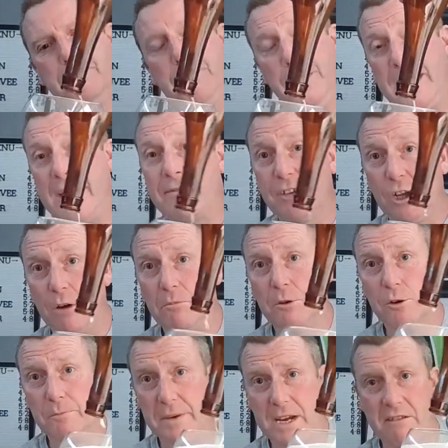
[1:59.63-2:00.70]
but I have a lot
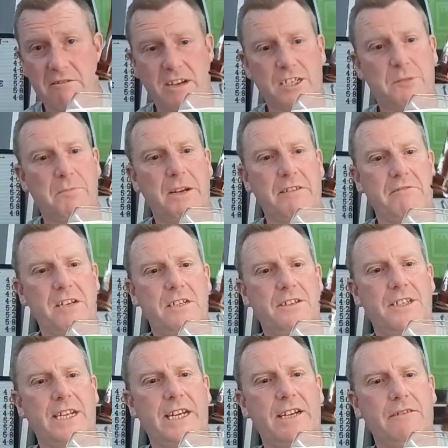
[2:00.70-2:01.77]
more beer
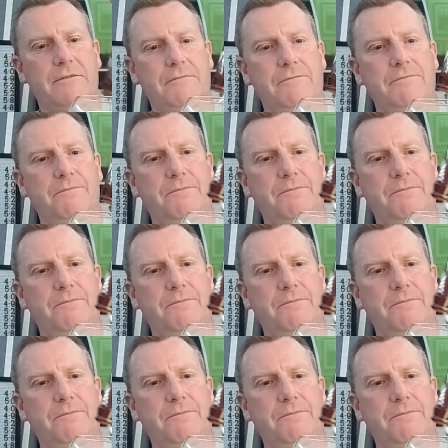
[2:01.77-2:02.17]
experience now